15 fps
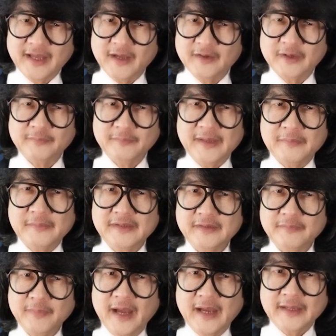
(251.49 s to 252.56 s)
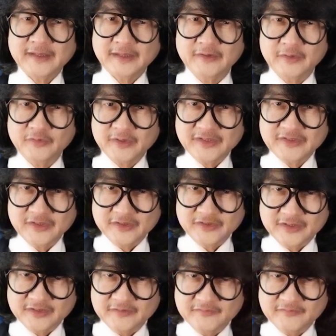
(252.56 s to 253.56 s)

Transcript: Our commitment to pioneering research and